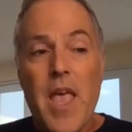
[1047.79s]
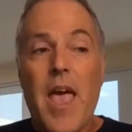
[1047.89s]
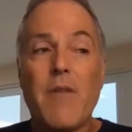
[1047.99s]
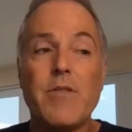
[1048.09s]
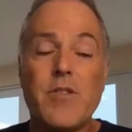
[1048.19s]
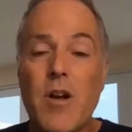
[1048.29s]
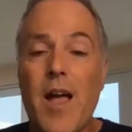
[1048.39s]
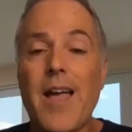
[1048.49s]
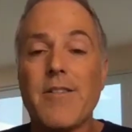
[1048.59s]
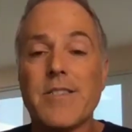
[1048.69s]
And when you start
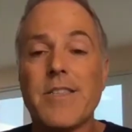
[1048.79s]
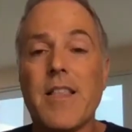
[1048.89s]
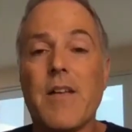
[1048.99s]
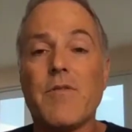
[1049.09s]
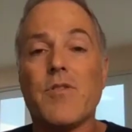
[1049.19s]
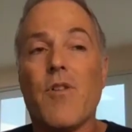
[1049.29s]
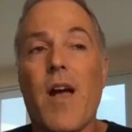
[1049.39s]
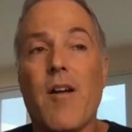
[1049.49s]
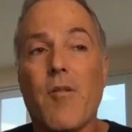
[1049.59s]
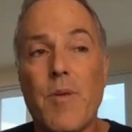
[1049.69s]
hiring C-levels, you're
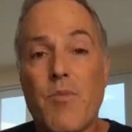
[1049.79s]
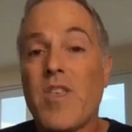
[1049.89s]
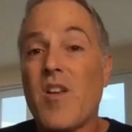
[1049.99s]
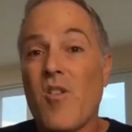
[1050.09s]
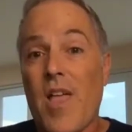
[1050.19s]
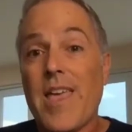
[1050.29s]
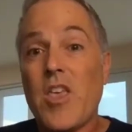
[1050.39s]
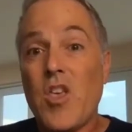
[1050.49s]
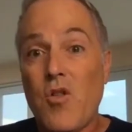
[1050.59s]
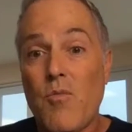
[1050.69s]
hiring people that are like
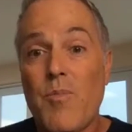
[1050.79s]
you,